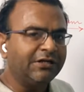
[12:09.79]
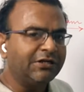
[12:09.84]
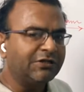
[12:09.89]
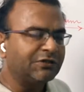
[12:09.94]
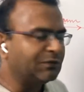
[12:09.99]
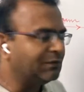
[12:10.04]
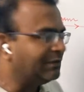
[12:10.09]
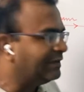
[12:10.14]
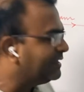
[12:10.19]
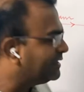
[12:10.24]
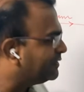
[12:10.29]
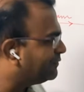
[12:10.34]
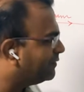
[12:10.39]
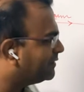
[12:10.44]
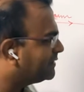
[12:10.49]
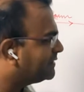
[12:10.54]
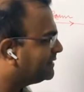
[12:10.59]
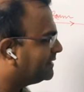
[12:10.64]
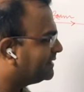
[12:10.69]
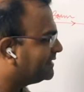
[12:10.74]
So this
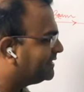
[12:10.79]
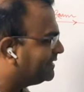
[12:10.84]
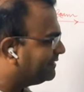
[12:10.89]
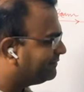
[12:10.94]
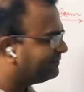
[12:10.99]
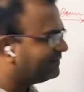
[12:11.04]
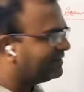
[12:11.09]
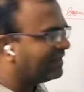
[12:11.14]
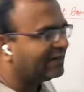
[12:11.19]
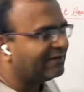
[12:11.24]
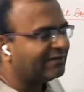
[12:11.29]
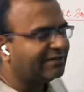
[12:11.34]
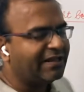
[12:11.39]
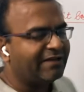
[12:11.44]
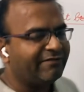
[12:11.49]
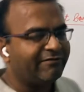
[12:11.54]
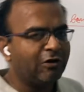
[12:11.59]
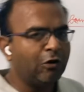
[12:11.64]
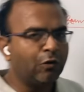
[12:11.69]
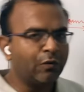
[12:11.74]
was the shift that they
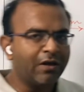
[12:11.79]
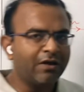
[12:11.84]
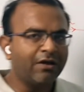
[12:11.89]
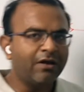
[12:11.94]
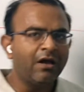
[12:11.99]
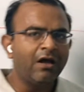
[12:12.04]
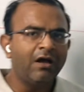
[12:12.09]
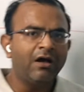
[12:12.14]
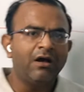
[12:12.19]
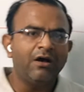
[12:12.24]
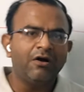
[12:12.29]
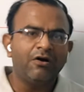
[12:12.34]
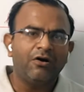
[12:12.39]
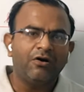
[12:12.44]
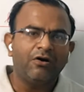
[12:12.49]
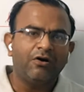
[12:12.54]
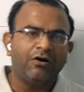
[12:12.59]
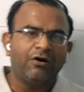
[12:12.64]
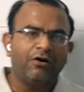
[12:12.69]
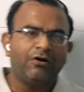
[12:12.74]
were looking
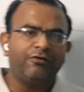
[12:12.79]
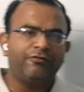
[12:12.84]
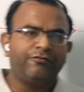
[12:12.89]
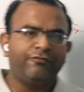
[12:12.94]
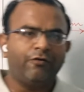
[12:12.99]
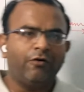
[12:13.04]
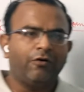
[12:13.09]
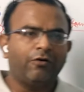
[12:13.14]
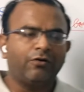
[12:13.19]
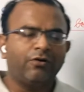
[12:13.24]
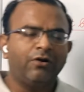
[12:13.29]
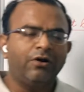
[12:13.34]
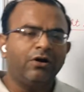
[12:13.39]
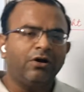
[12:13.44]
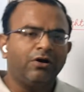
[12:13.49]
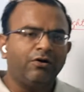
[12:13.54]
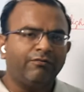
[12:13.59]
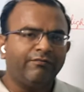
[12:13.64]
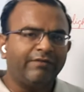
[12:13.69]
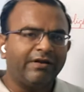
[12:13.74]
for
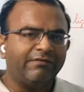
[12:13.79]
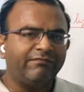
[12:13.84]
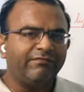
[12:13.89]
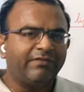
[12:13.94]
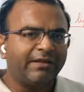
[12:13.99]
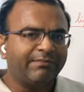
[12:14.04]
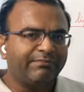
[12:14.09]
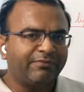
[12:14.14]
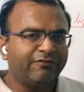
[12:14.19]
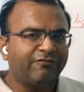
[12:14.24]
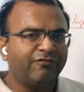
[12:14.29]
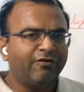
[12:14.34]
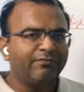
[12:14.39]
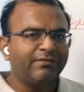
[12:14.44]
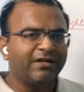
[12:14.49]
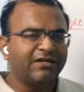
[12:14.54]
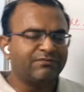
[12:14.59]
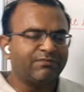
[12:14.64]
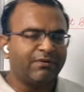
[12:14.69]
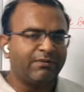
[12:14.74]
when they performed
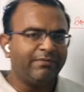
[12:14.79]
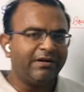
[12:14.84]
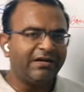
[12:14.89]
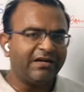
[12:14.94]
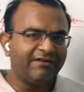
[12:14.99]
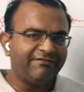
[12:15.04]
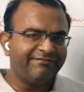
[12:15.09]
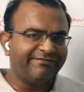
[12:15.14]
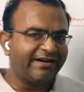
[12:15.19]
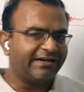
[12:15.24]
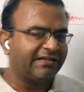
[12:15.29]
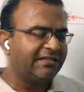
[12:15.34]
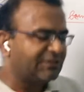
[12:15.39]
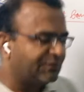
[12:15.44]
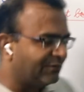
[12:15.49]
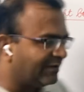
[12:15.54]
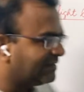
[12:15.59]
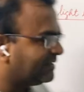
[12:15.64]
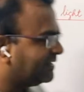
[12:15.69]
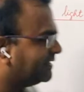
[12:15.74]
the experiment. In fact,
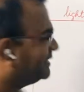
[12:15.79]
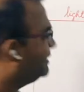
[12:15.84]
this was the